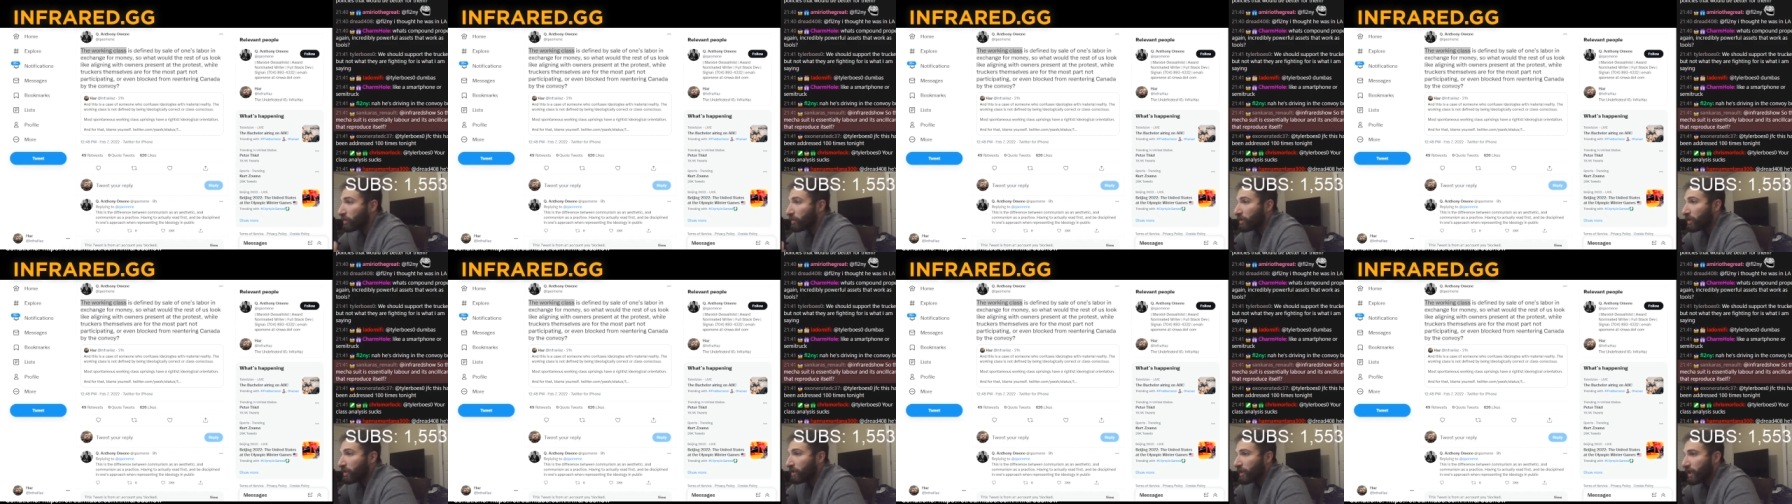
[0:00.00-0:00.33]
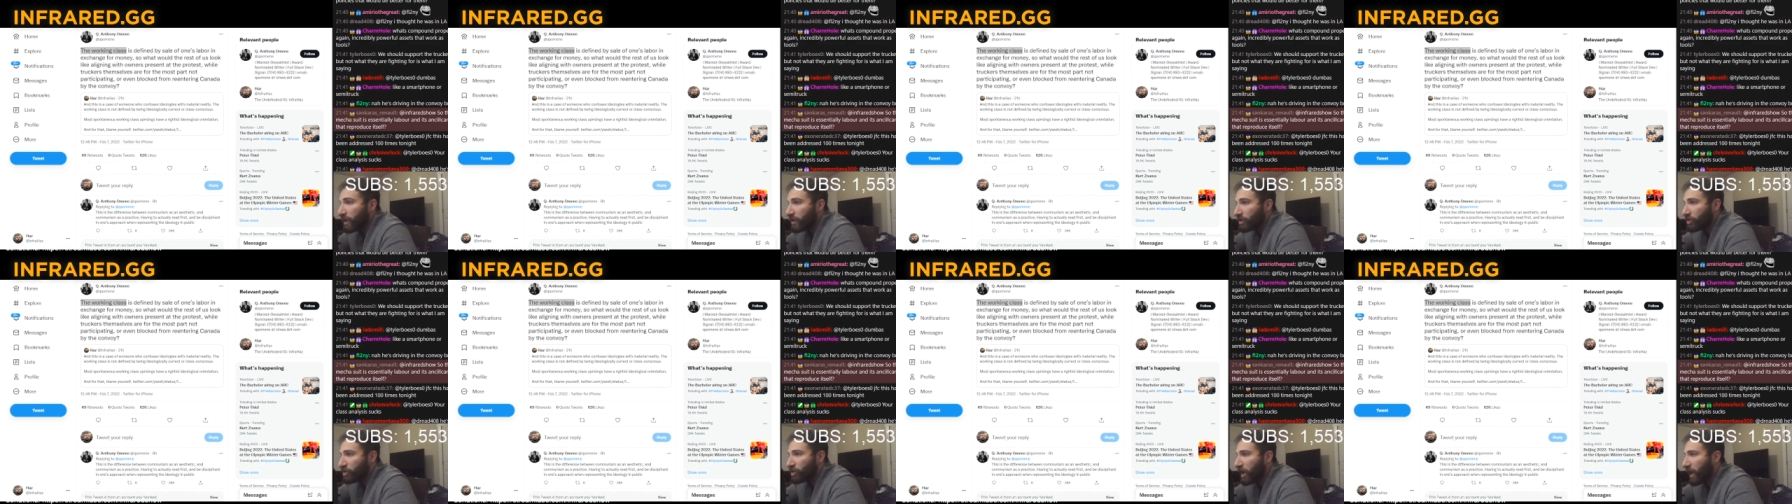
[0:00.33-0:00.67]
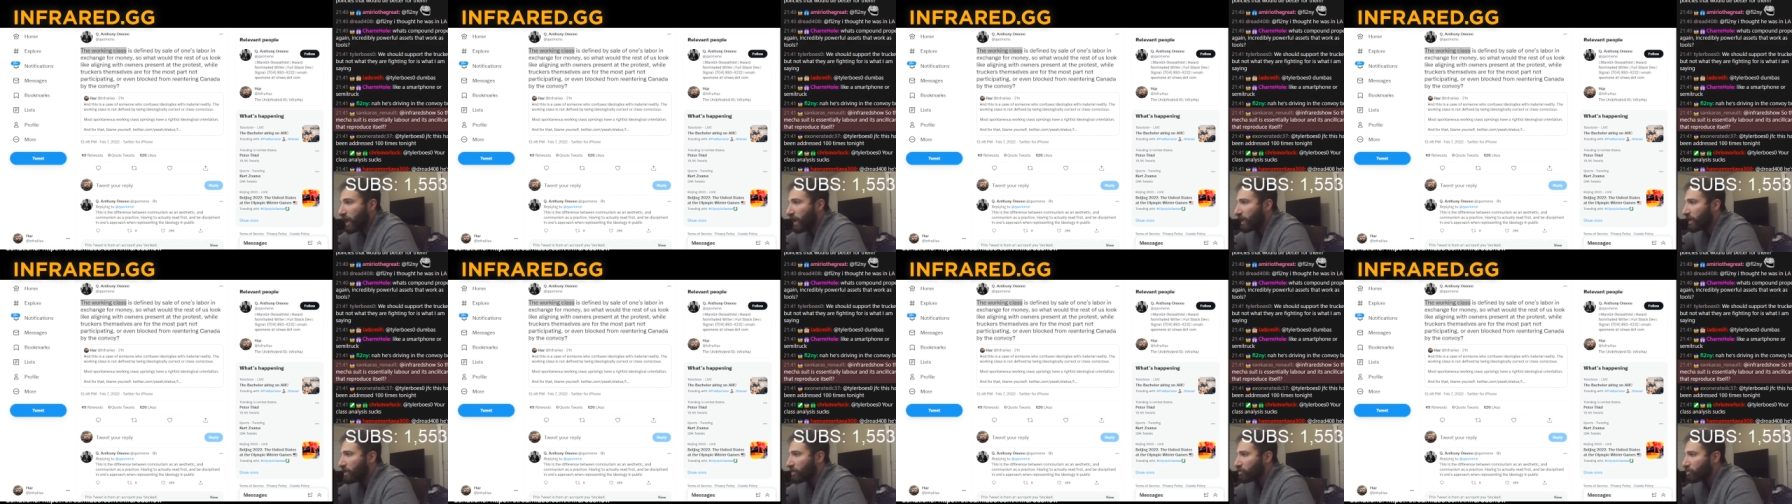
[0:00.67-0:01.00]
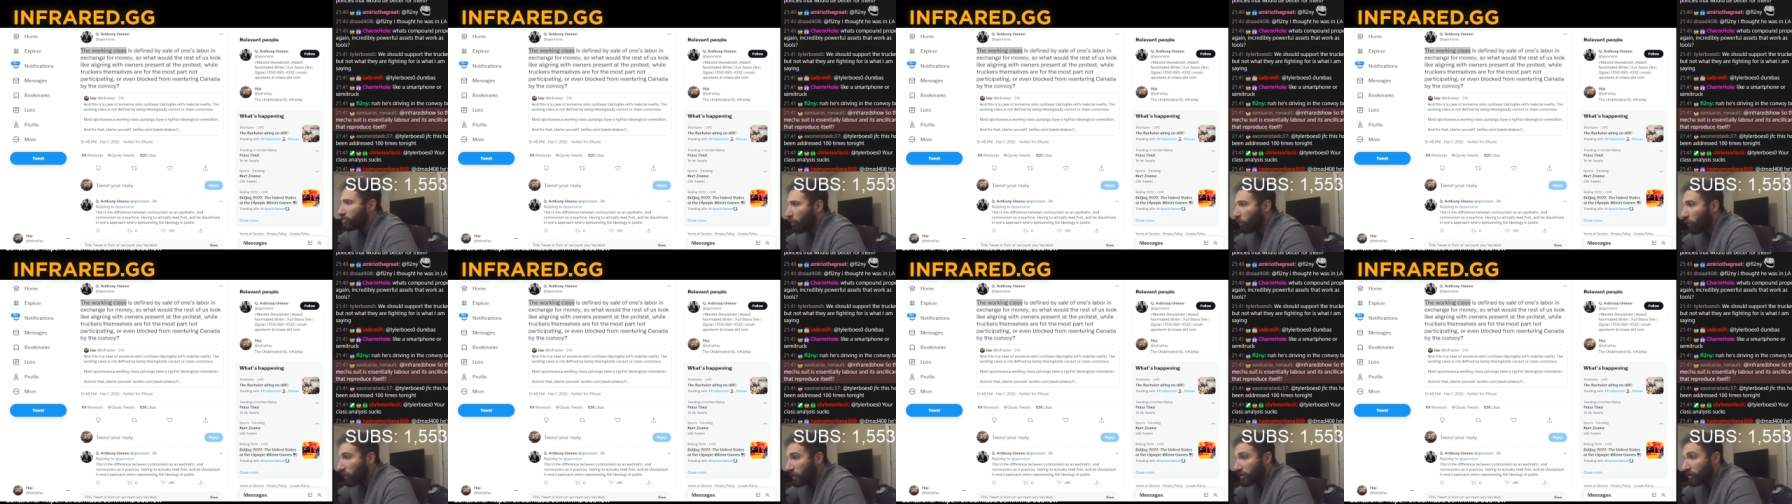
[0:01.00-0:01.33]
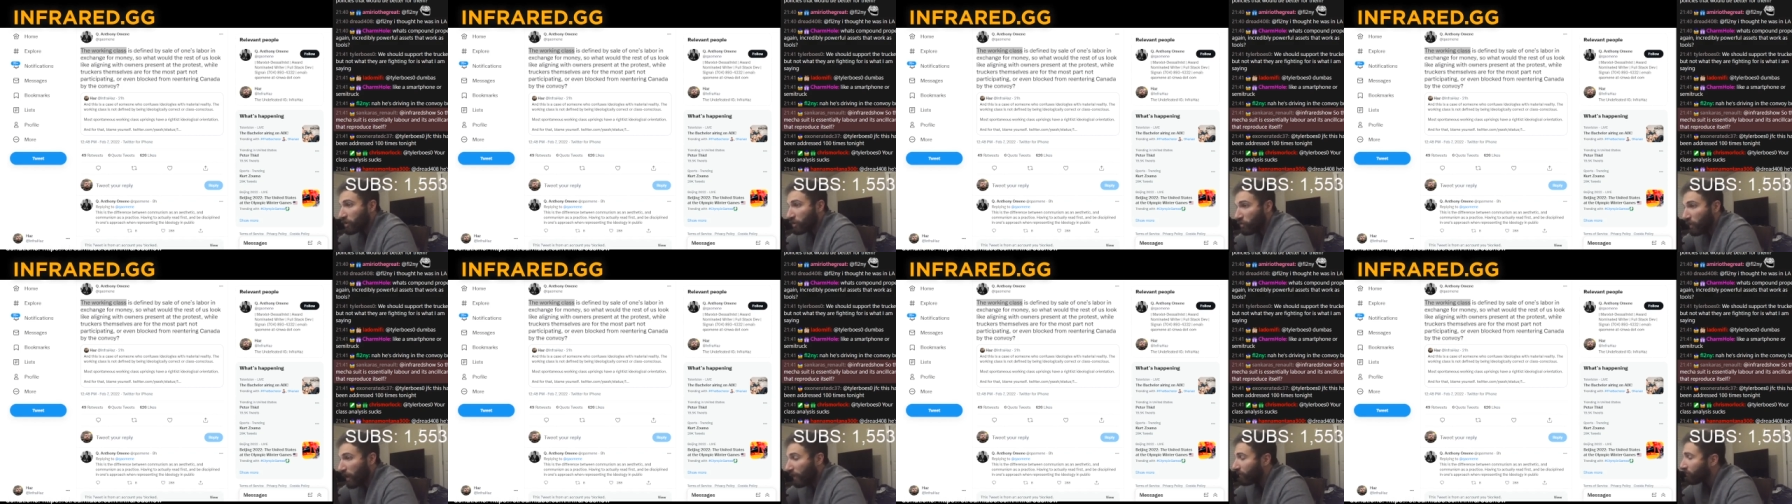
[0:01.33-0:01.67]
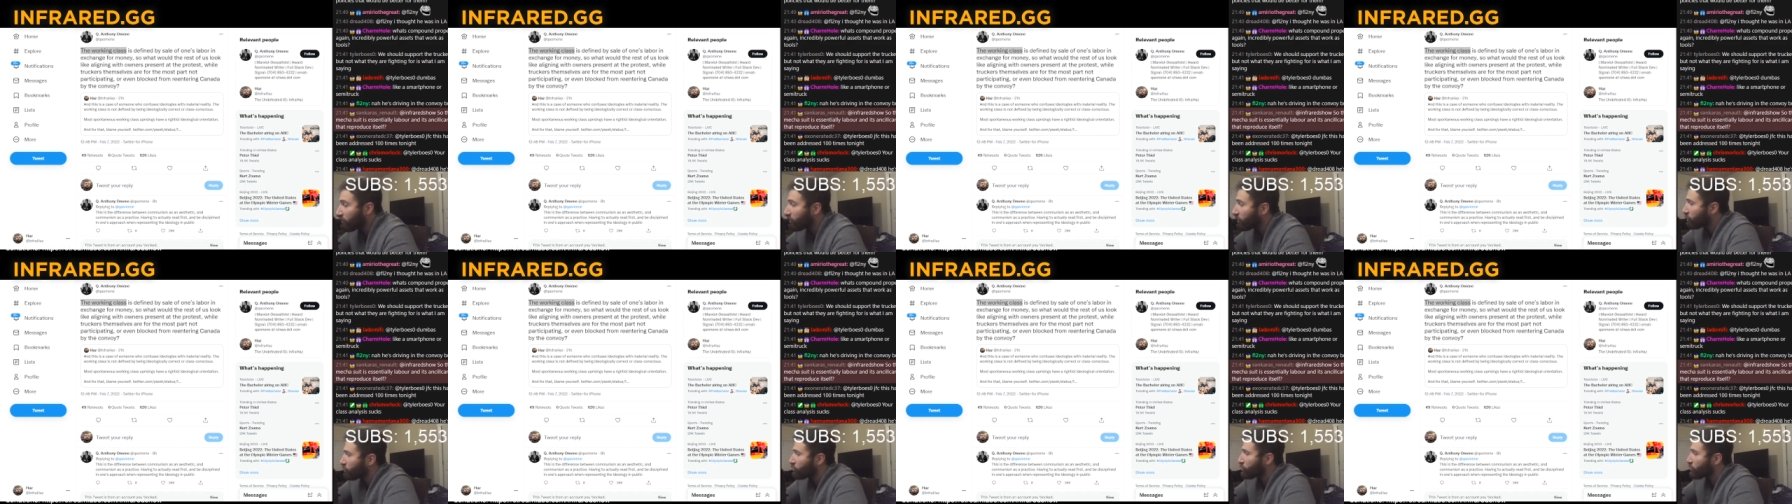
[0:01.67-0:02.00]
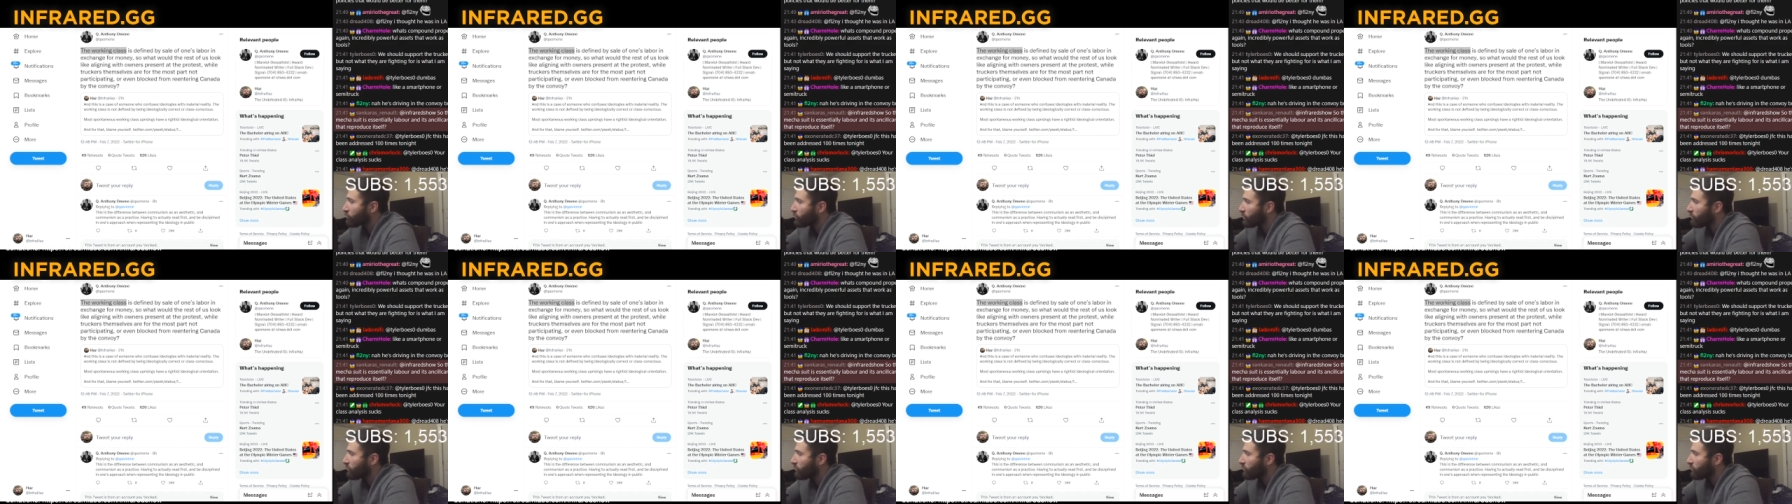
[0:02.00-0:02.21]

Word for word: thing that changed was a revolution in